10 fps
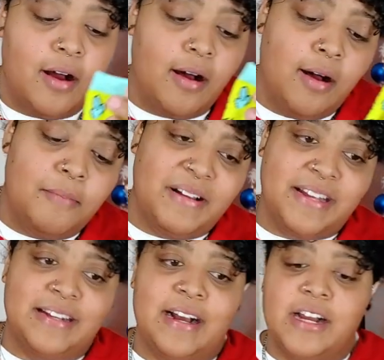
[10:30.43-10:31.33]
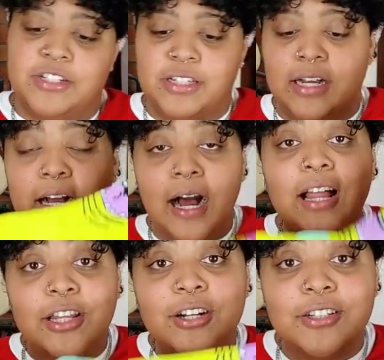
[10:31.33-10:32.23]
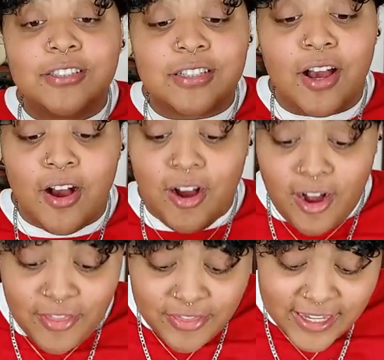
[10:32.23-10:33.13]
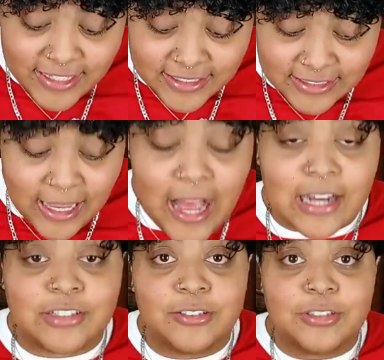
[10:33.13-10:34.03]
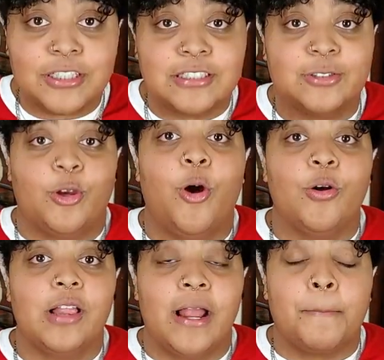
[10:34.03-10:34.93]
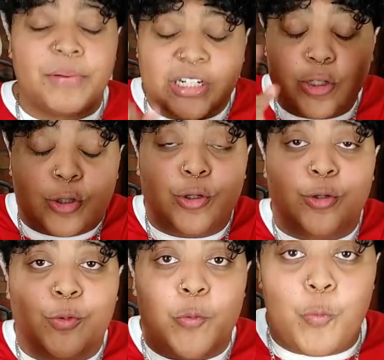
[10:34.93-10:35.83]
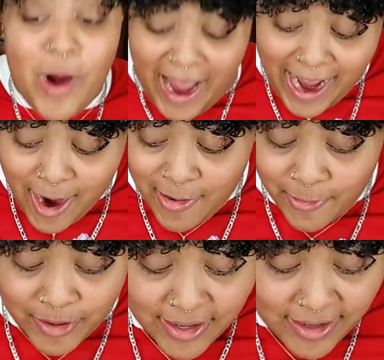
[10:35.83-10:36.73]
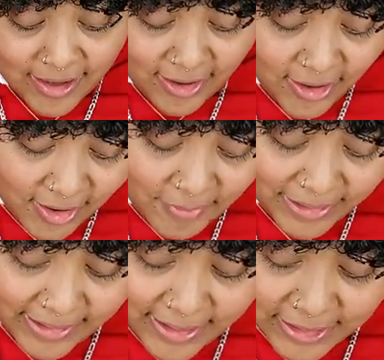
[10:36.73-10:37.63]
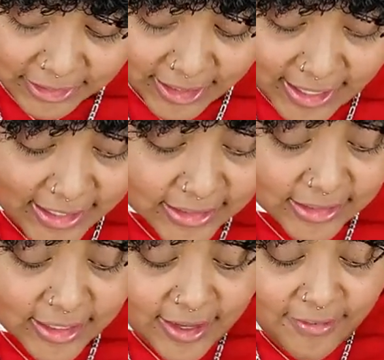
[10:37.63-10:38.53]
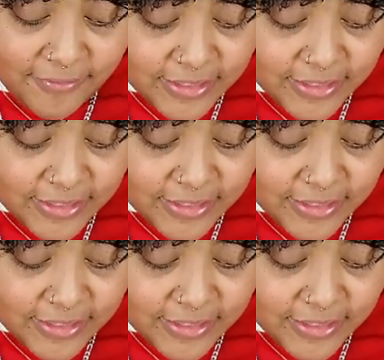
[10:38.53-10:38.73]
Oh my gosh, the colors on these socks are just so like, wow. Oh my gosh, I love